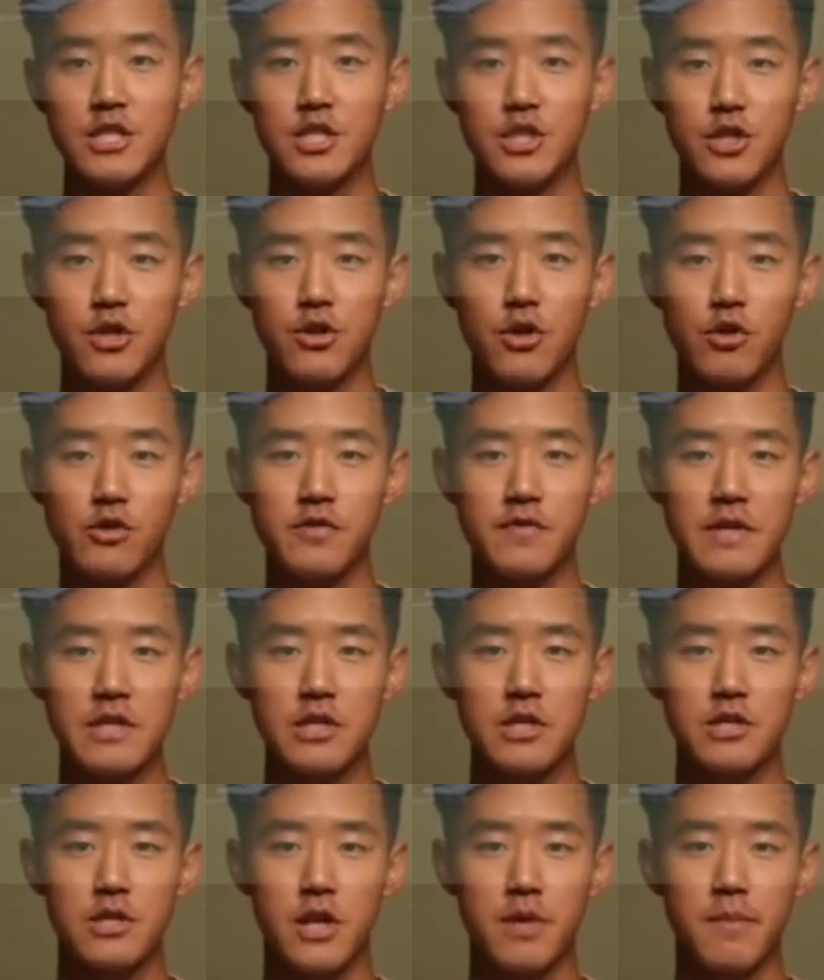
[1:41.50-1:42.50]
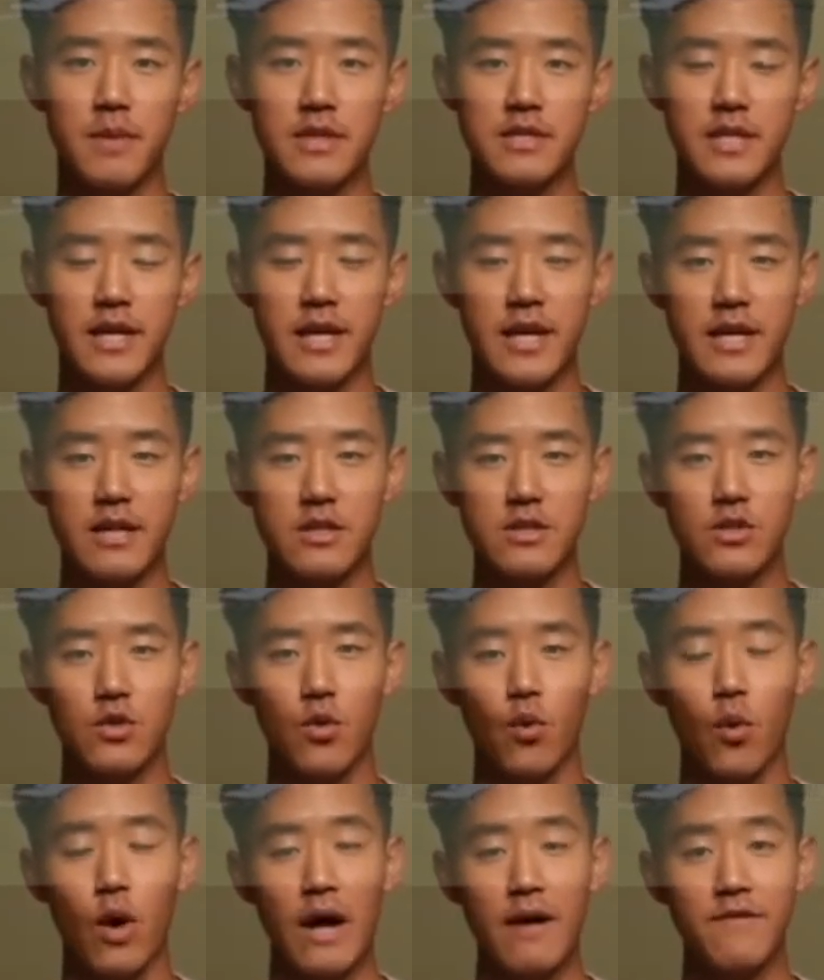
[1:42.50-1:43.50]
sure those features are maintained
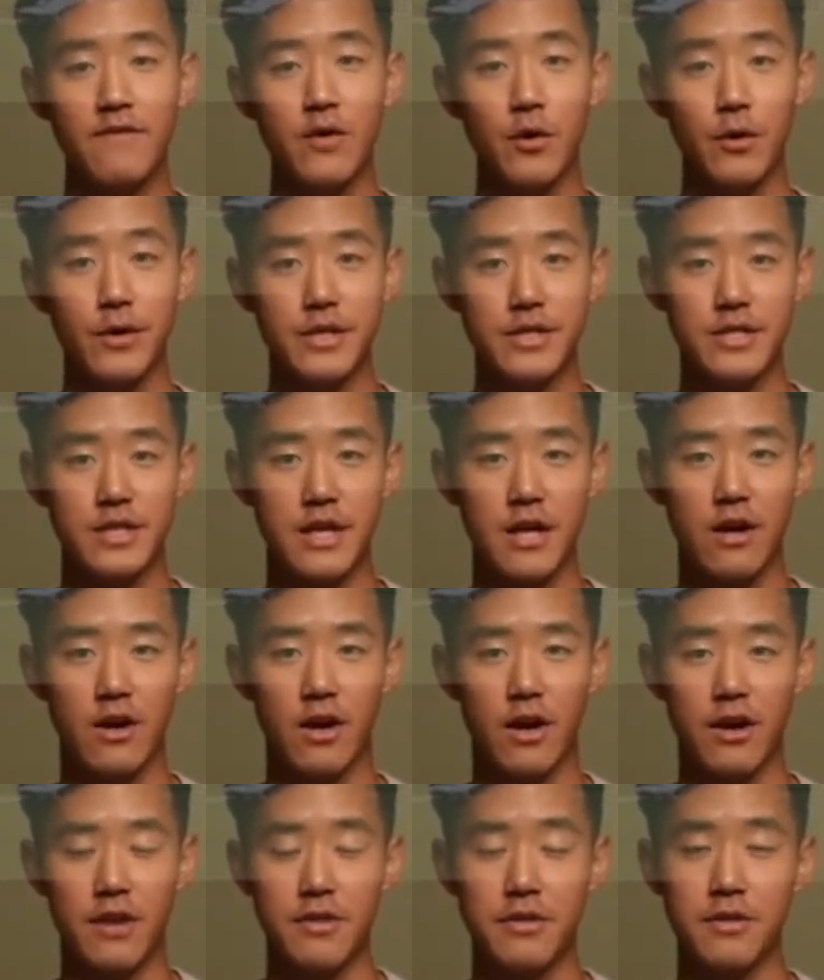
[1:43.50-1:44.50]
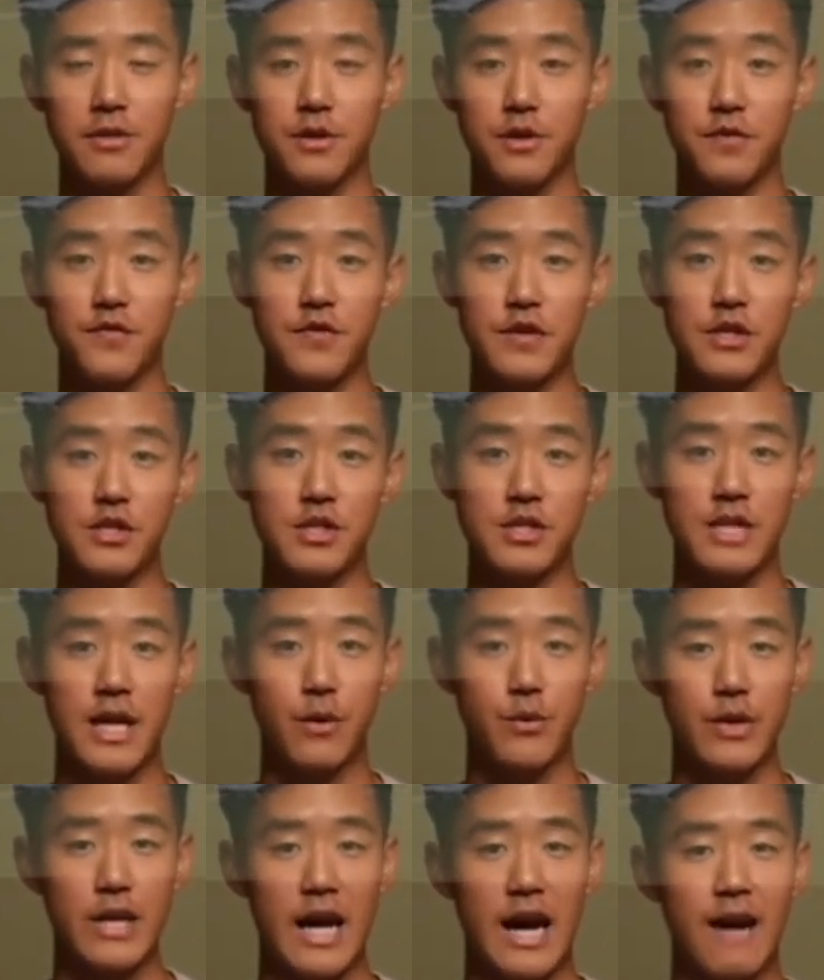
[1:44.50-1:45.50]
while focusing on the features
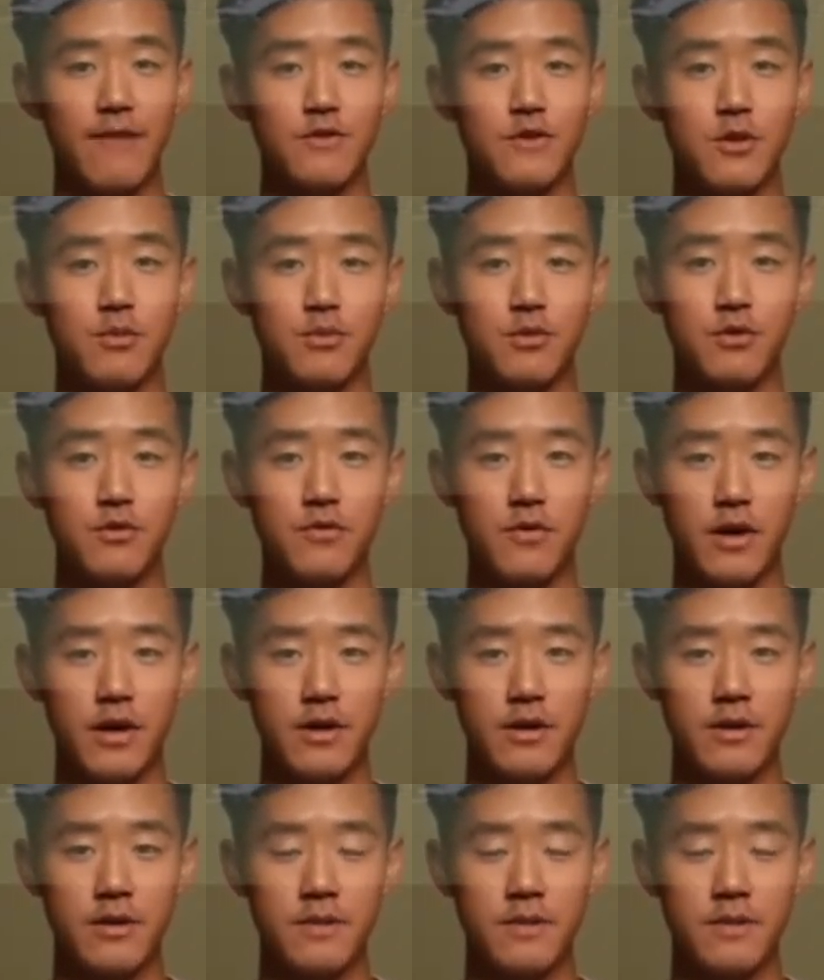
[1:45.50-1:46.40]
that we have to improve on.